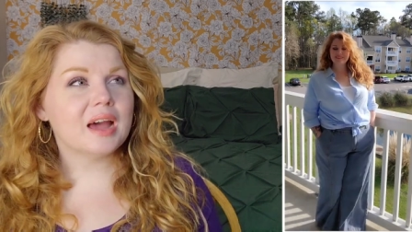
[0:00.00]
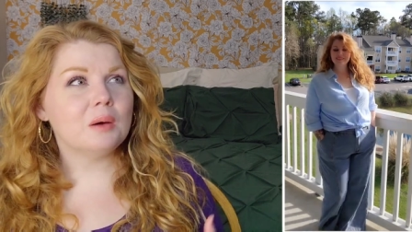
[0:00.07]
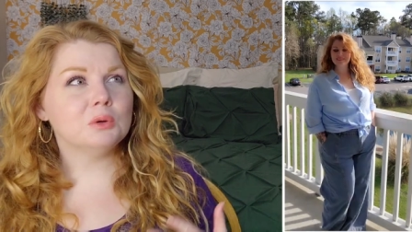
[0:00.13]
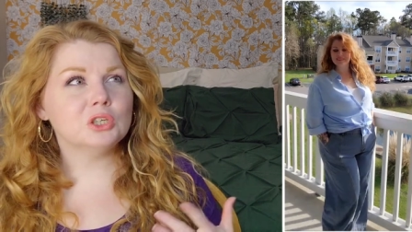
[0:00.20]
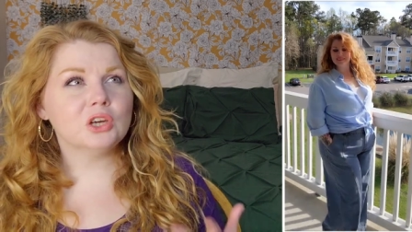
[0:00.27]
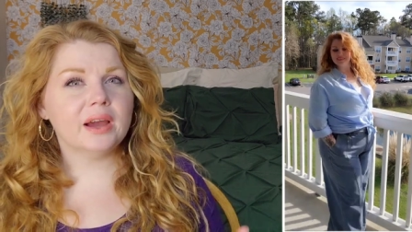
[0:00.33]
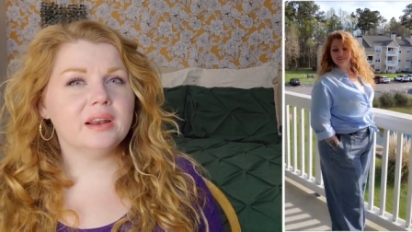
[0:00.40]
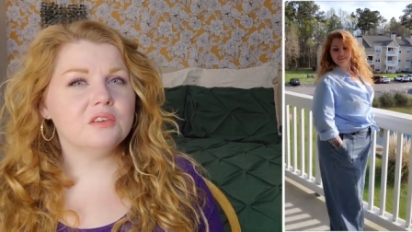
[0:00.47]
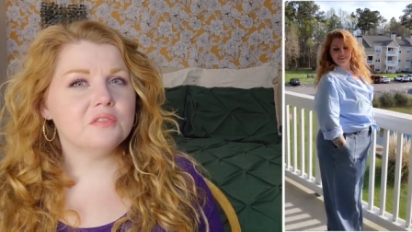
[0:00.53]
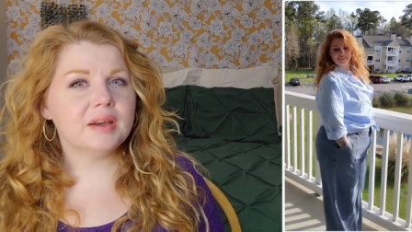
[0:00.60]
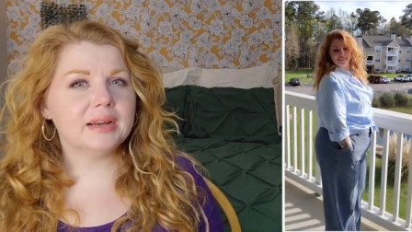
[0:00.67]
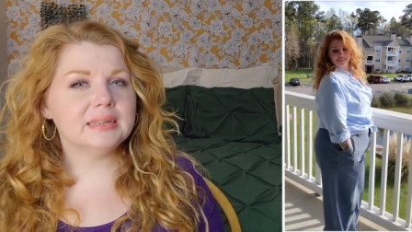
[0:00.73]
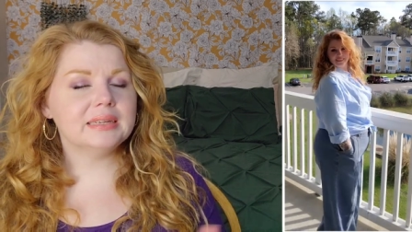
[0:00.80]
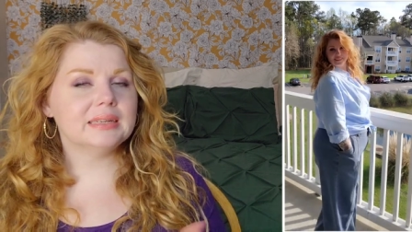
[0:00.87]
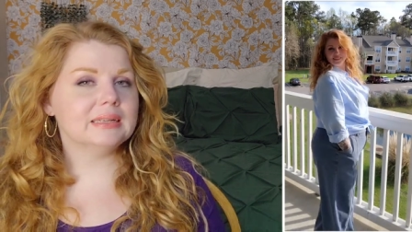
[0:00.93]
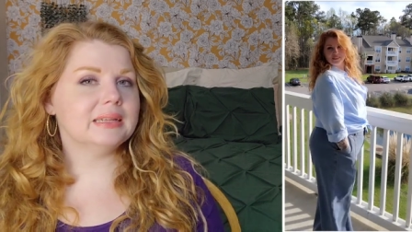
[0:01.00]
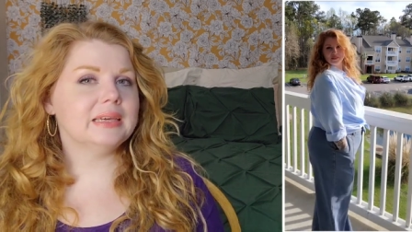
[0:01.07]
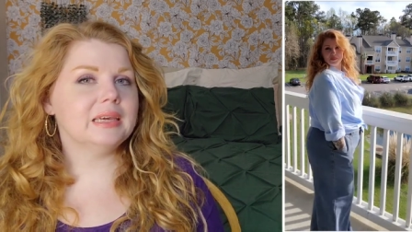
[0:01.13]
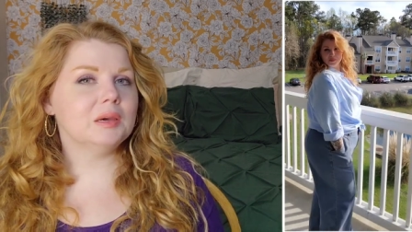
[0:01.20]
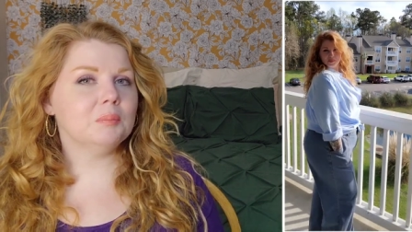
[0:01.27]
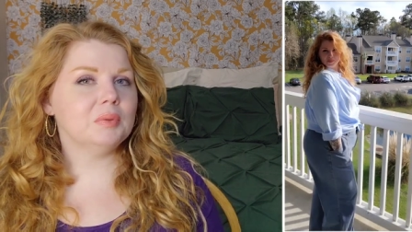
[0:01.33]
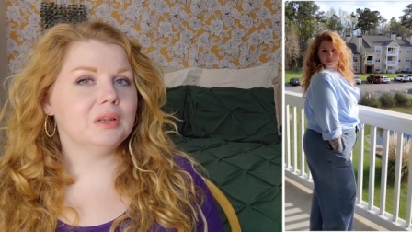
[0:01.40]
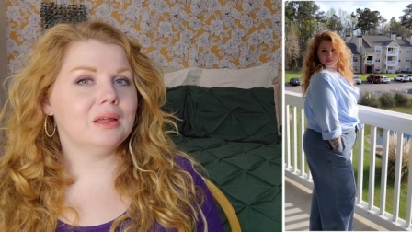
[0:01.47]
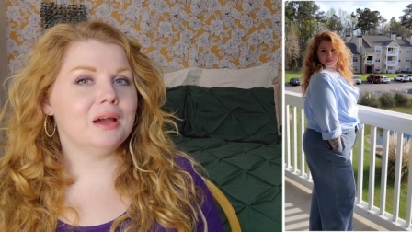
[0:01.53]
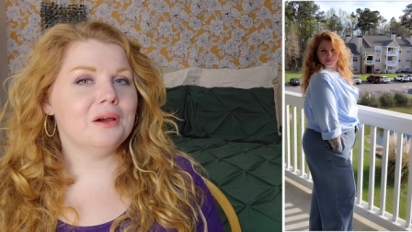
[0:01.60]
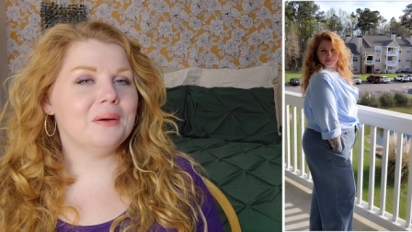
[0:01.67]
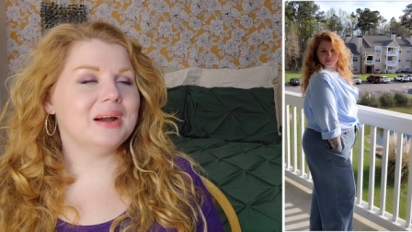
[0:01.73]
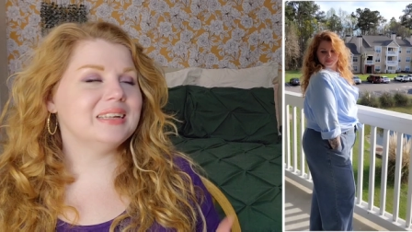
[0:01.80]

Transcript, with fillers: I will try to find it and link it below.